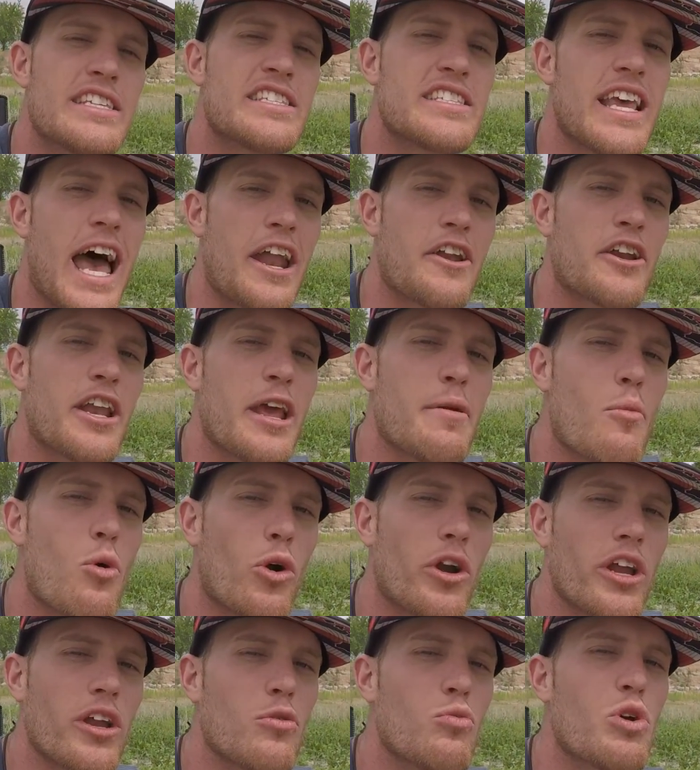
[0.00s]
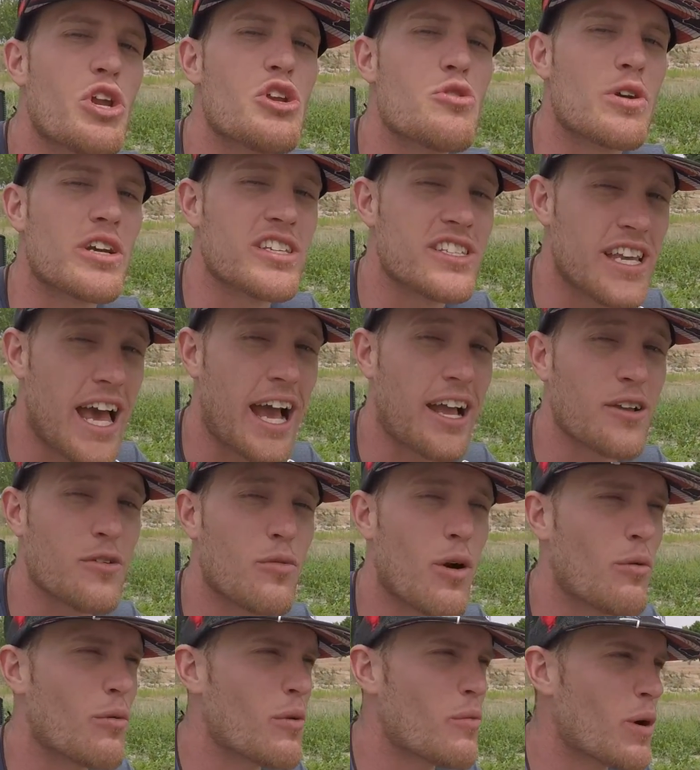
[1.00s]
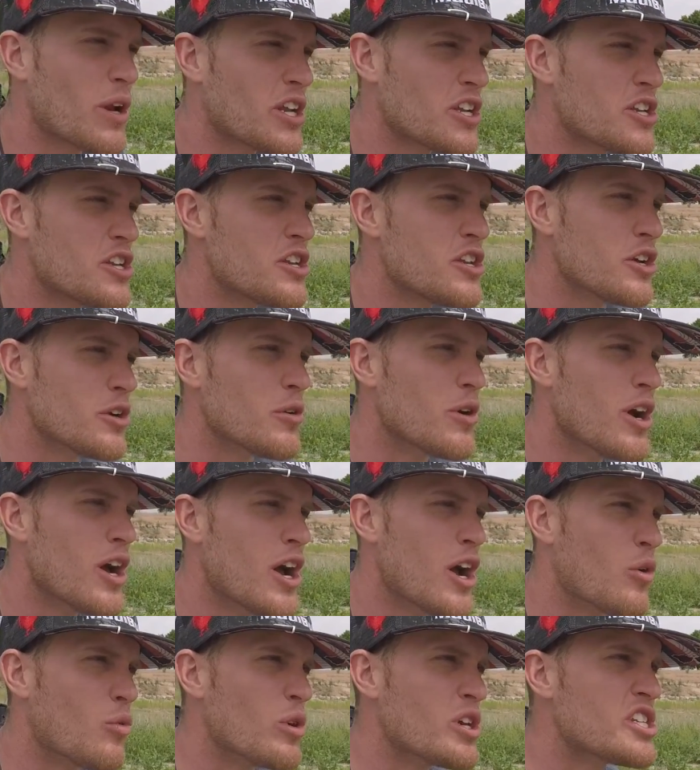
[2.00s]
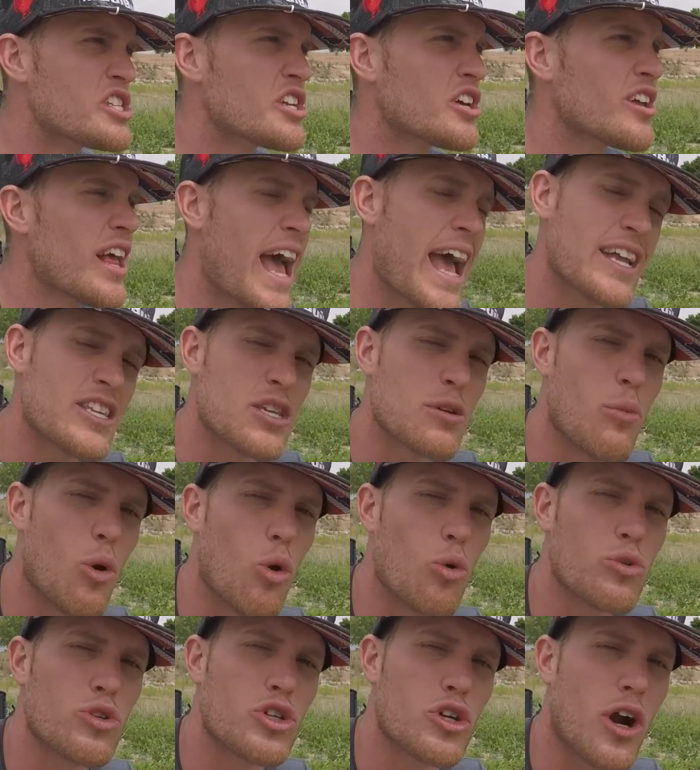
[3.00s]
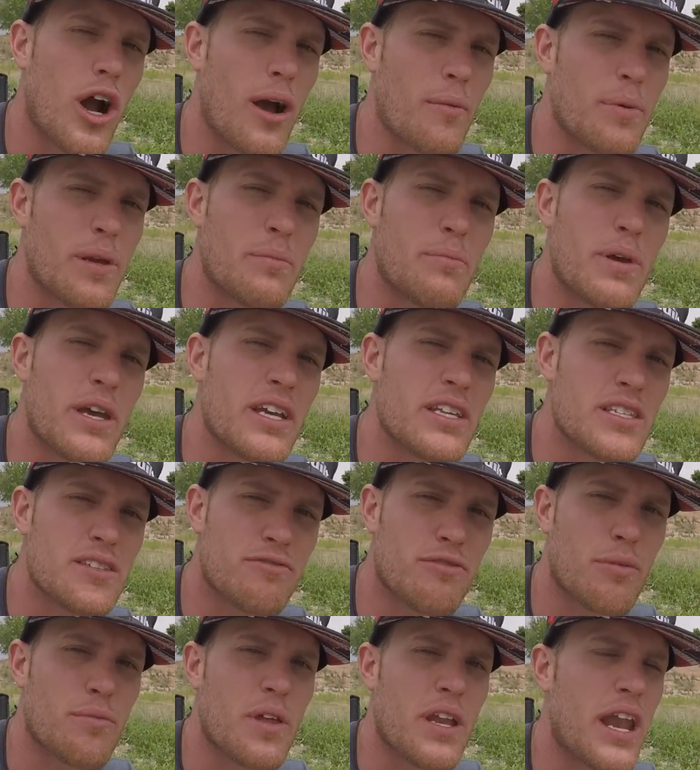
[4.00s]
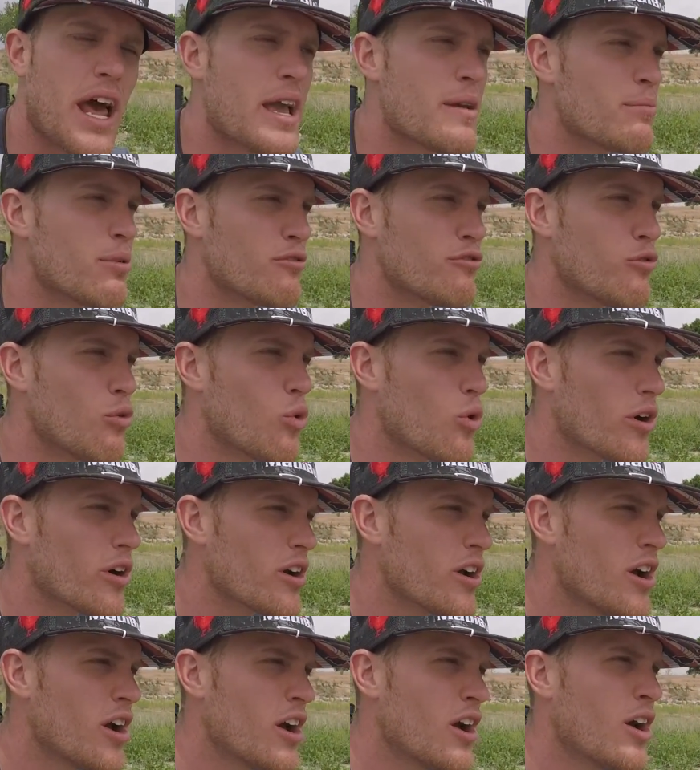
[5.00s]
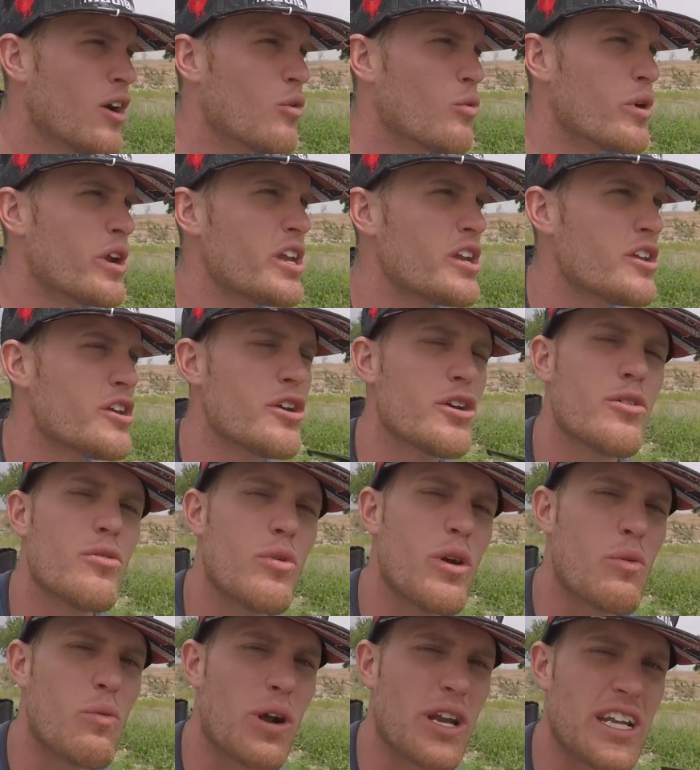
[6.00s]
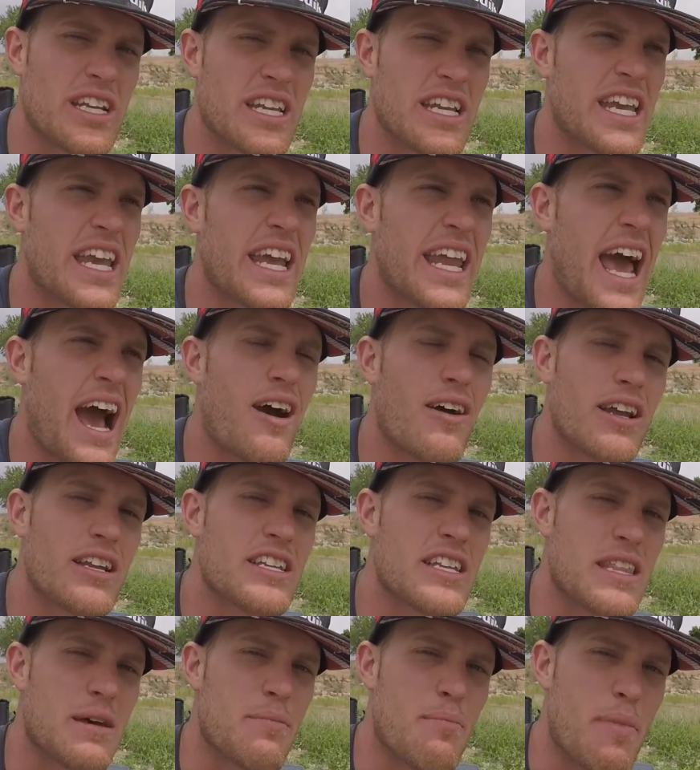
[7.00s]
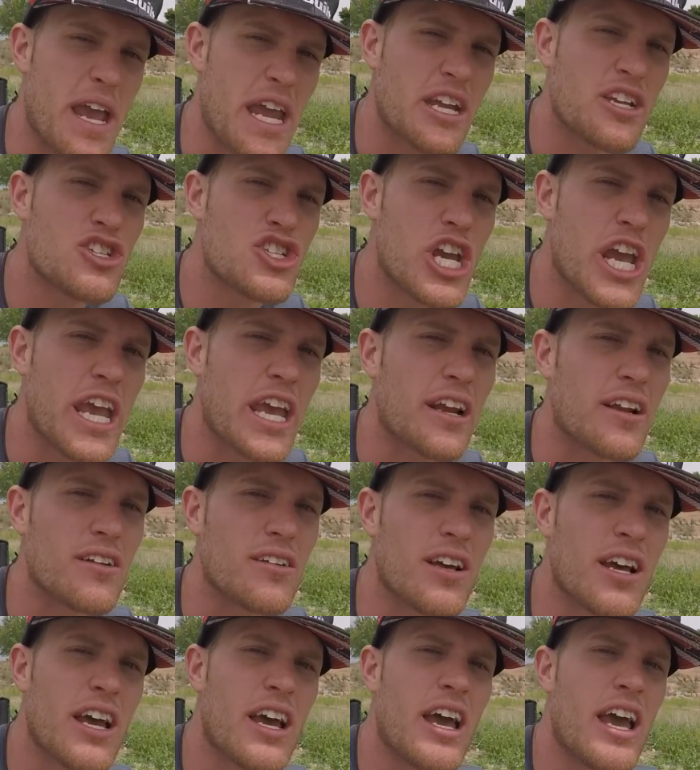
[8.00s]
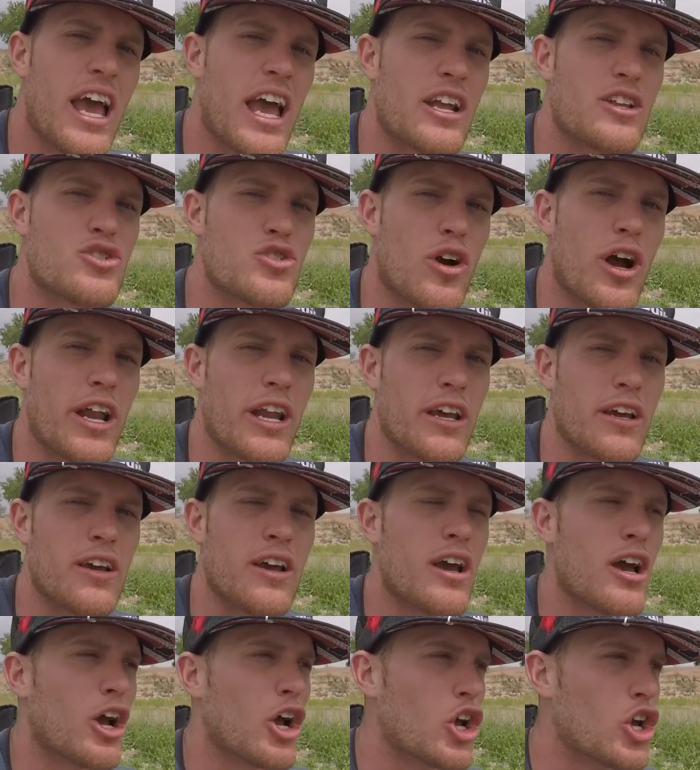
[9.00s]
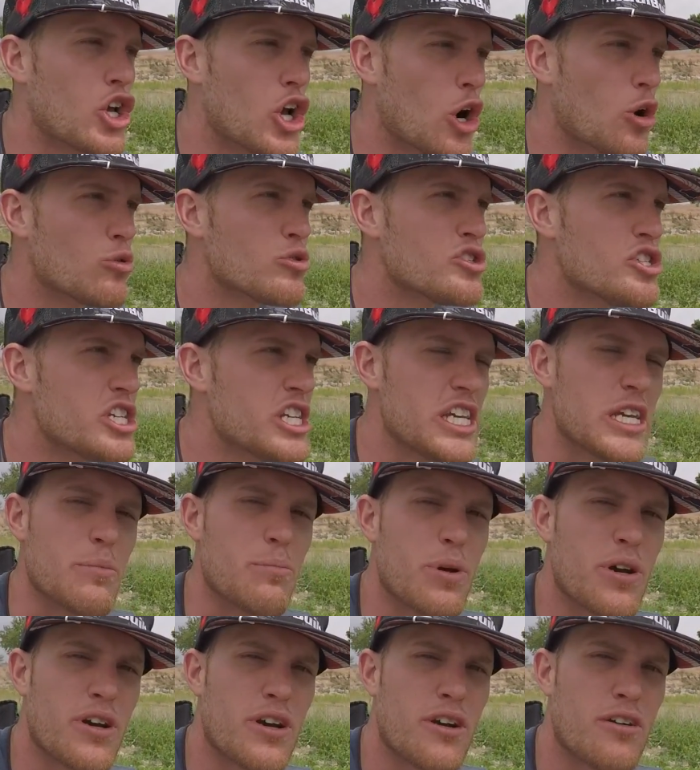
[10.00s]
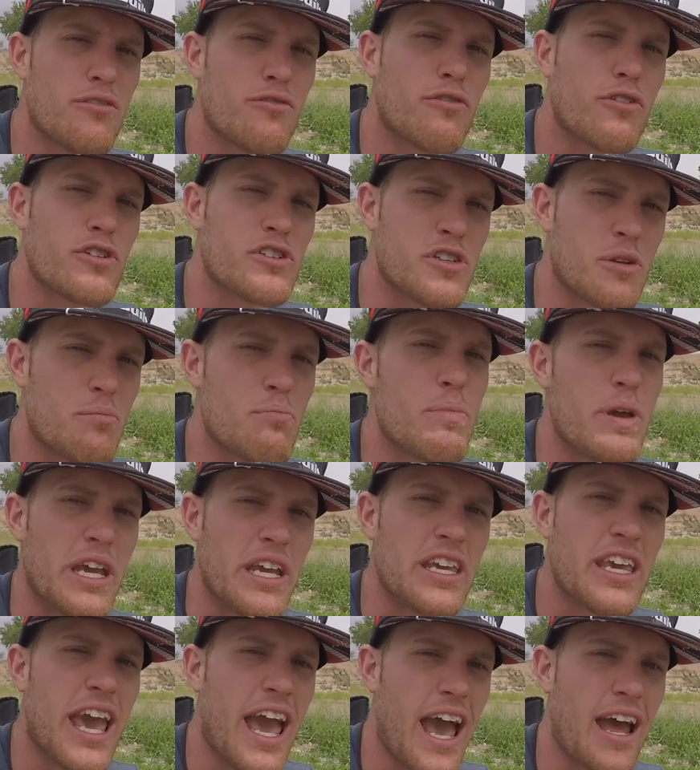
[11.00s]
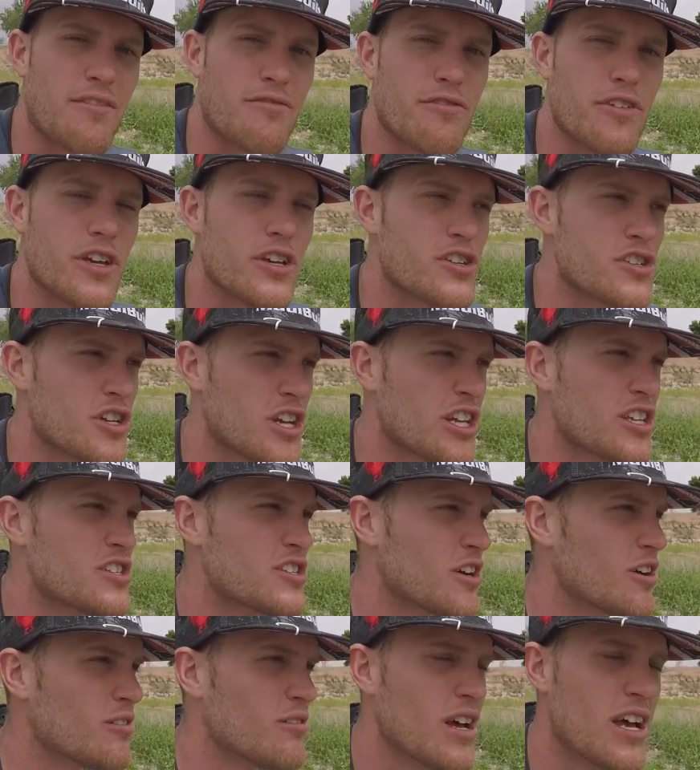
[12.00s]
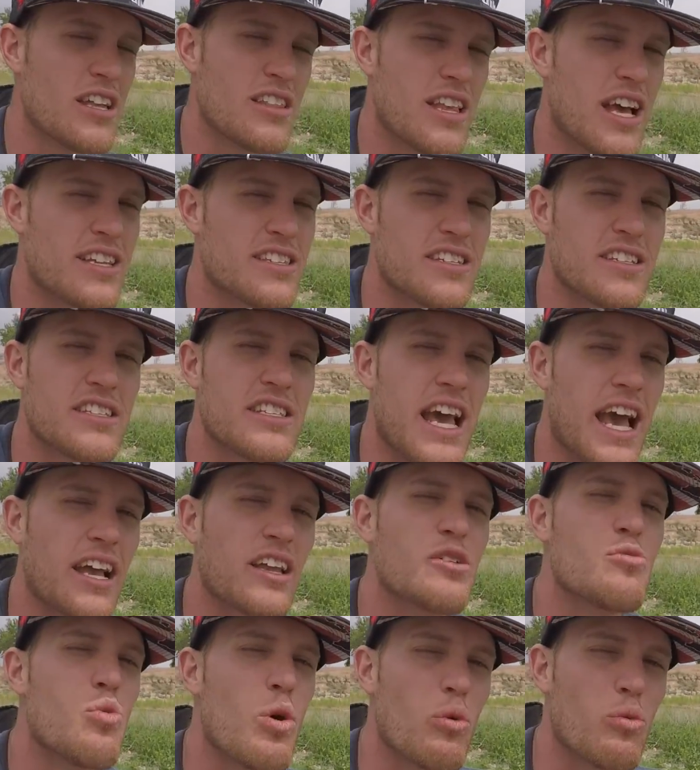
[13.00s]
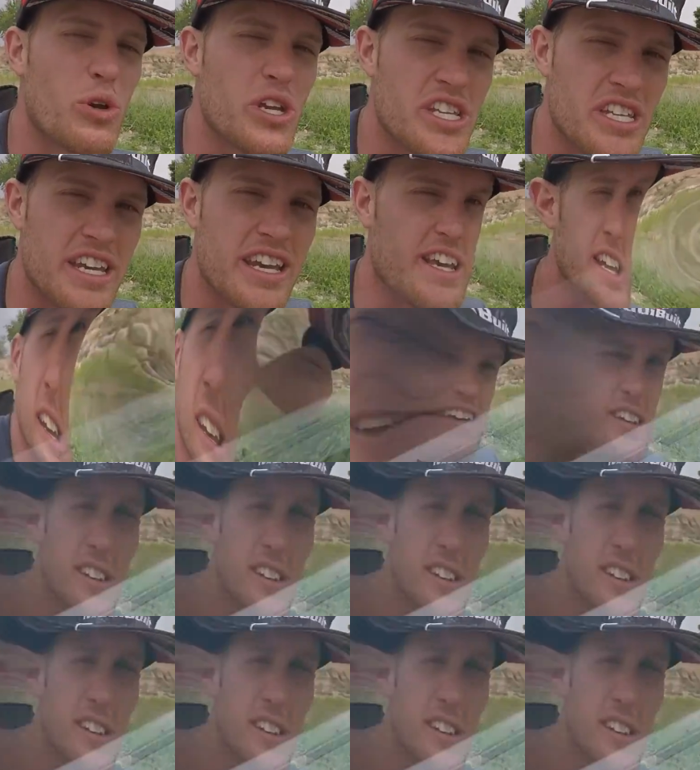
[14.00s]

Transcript: Saturday morning, we knew exactly what we wanted to do. We still had some old crappie bits from the night before. We knew we wanted to get out into the main channel and try to go deep for some big catfish. And so that's exactly what we did.